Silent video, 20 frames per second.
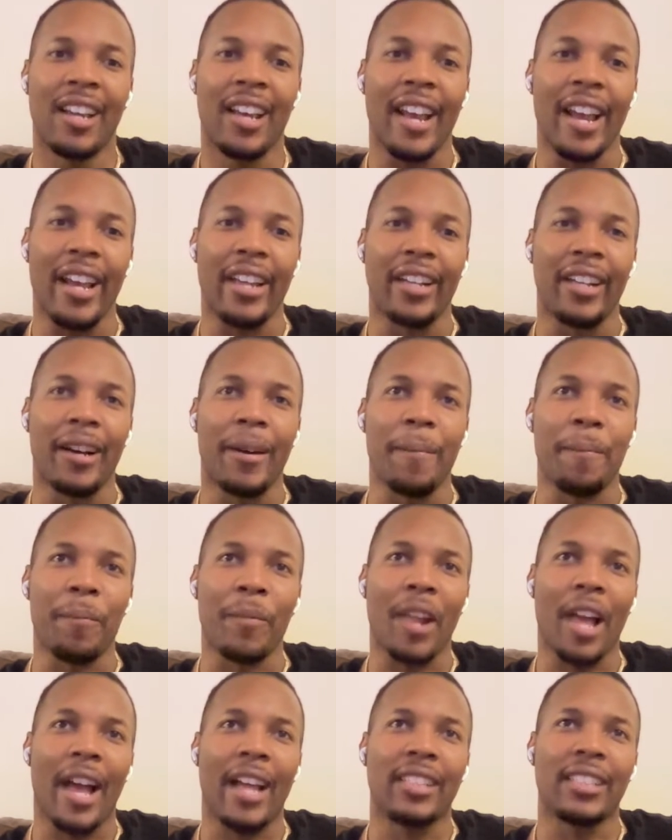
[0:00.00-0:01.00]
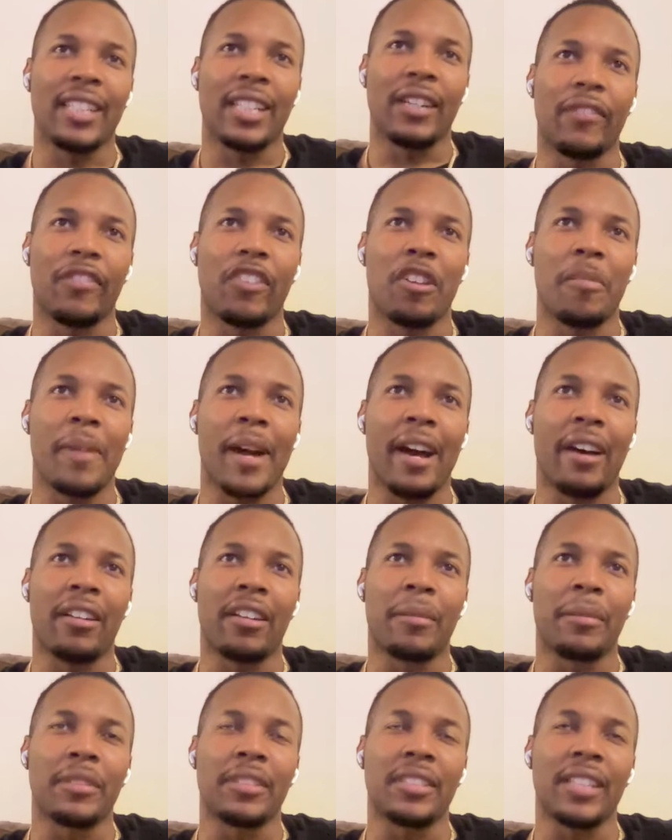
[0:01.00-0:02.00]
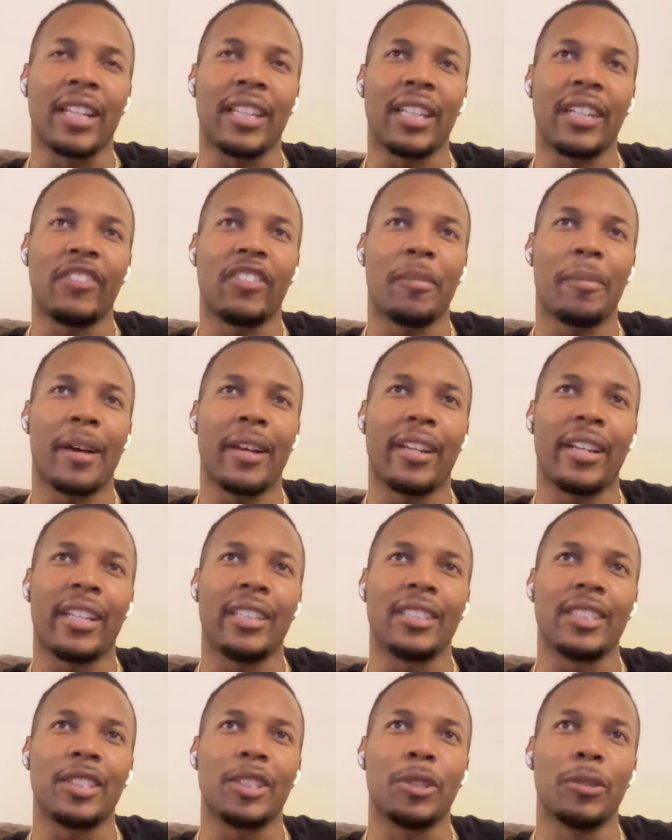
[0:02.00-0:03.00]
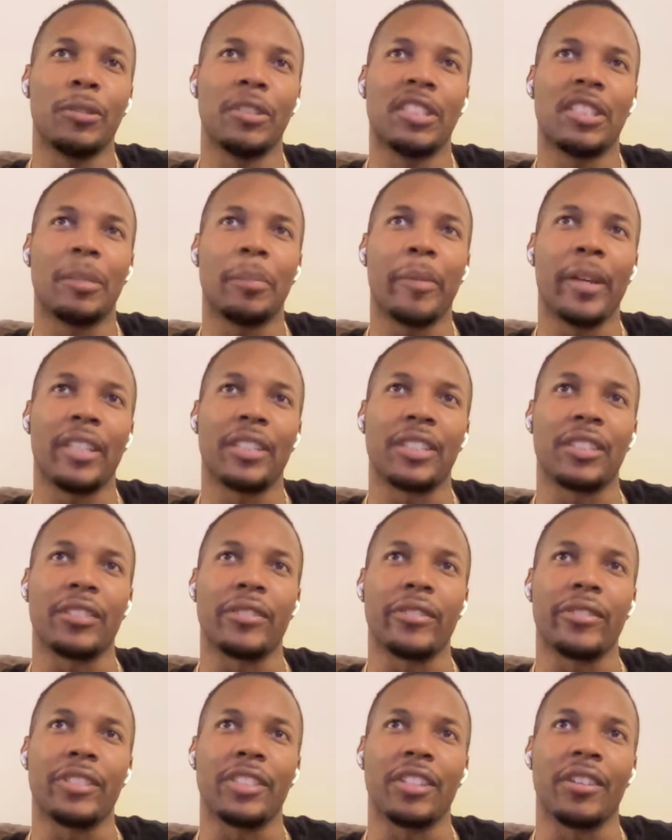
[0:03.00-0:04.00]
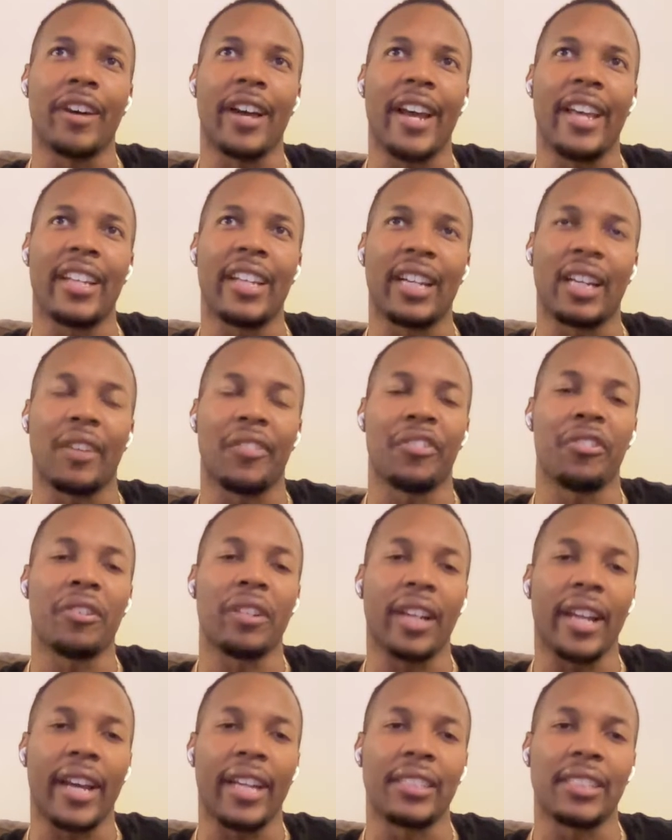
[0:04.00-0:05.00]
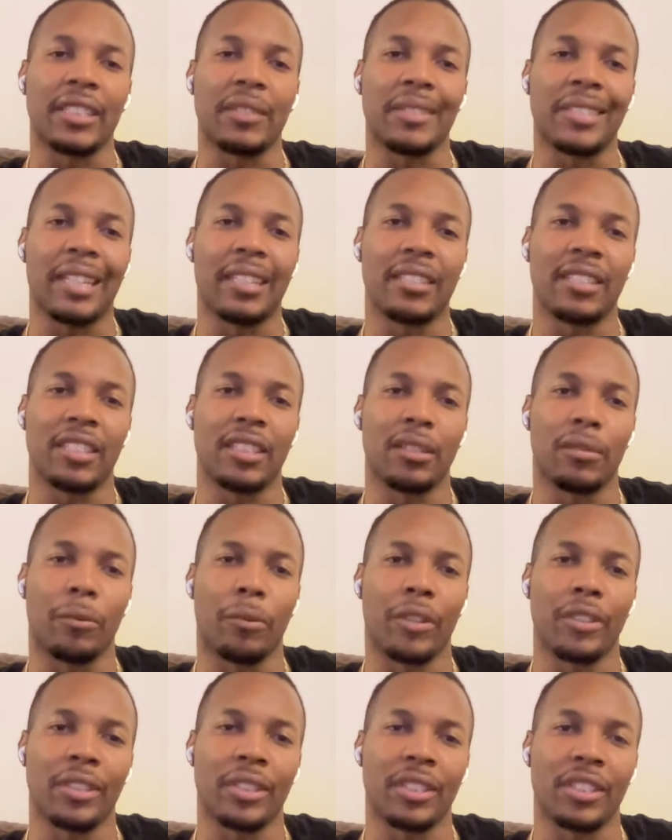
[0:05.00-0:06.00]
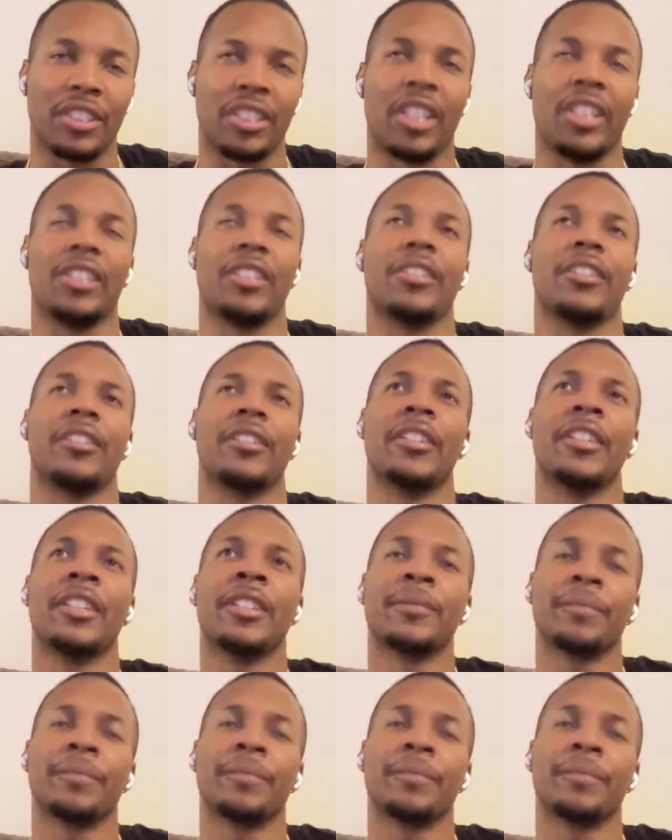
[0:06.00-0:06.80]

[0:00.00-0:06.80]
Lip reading: And I did for about, let me see, I think for about 2 semesters. I had like a few classes when I still was a senior,